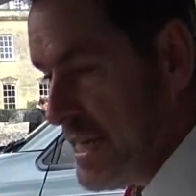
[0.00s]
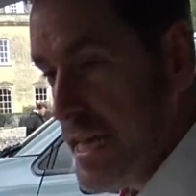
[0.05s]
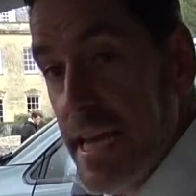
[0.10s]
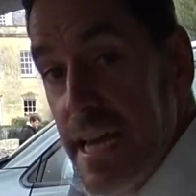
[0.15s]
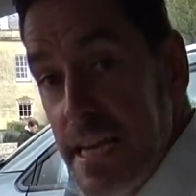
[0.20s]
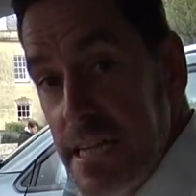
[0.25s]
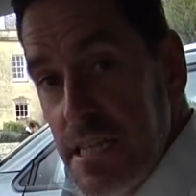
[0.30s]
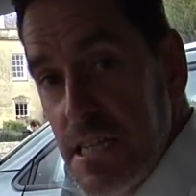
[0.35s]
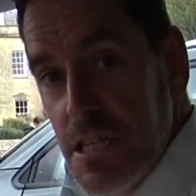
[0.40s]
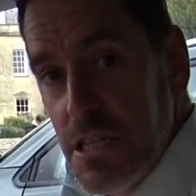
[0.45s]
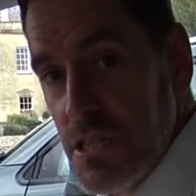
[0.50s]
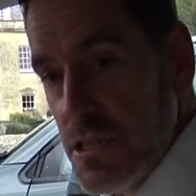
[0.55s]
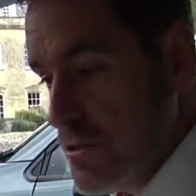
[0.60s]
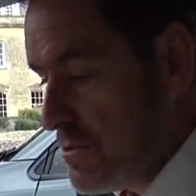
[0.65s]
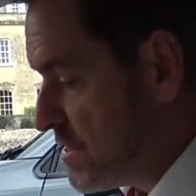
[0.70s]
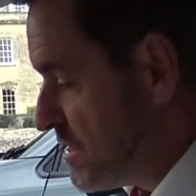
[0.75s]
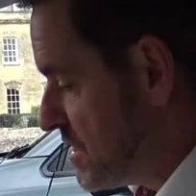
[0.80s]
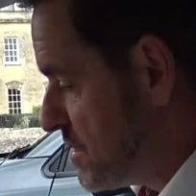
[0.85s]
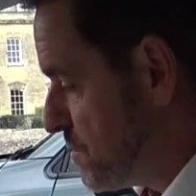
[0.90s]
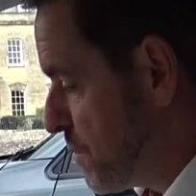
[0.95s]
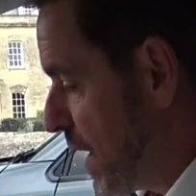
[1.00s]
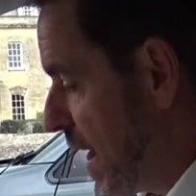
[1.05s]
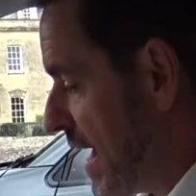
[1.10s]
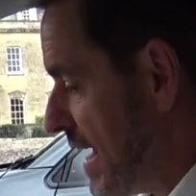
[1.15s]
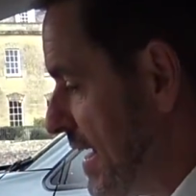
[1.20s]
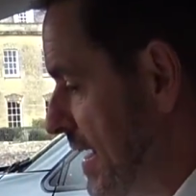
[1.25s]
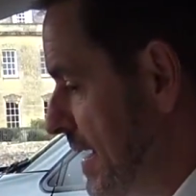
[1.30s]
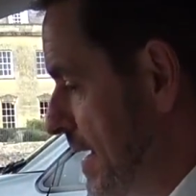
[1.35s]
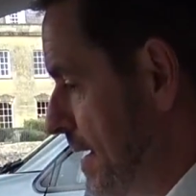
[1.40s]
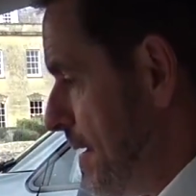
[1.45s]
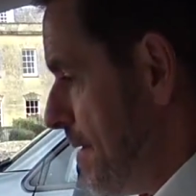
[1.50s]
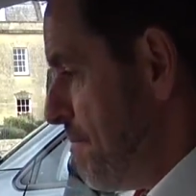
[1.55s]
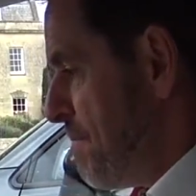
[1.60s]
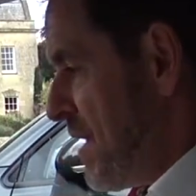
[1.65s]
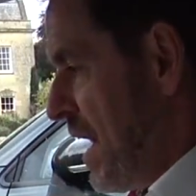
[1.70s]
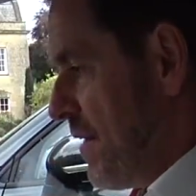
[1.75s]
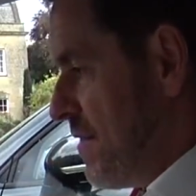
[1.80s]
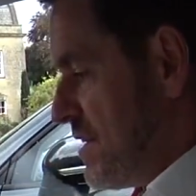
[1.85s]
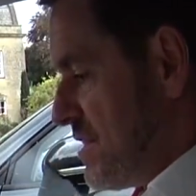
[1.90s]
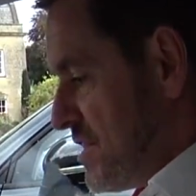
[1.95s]
easy to use display.
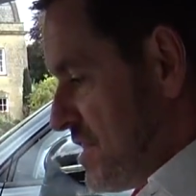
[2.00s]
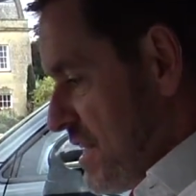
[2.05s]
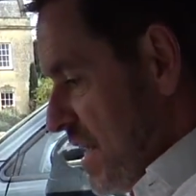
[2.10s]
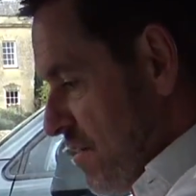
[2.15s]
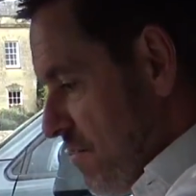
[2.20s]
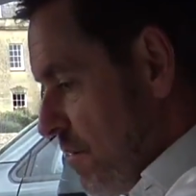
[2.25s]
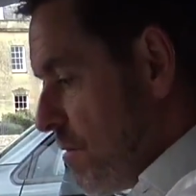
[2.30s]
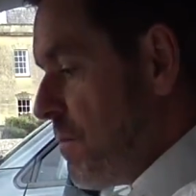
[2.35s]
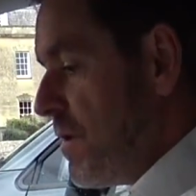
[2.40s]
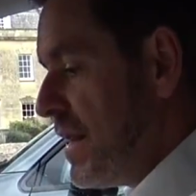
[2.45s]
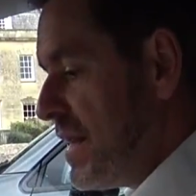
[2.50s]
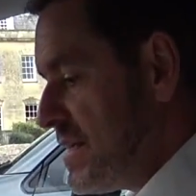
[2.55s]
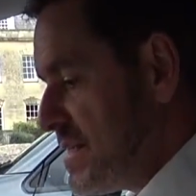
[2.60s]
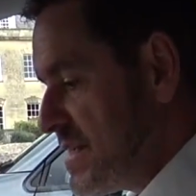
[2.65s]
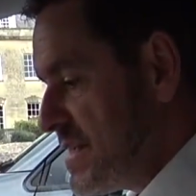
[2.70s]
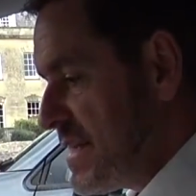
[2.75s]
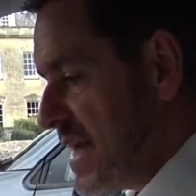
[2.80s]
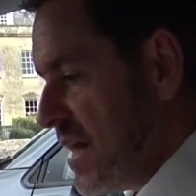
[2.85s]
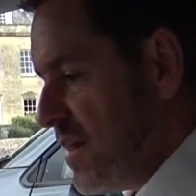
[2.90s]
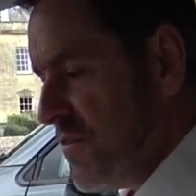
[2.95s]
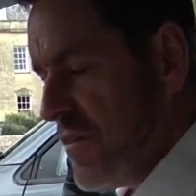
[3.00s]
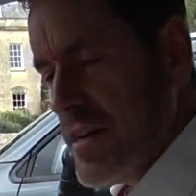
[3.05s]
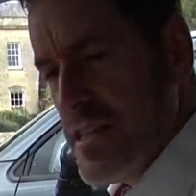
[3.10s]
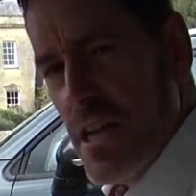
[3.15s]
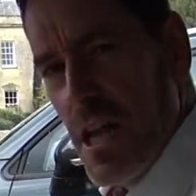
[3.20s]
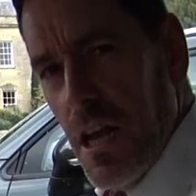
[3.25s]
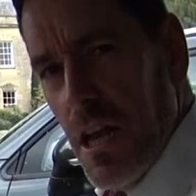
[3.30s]
And the steering wheel itself has a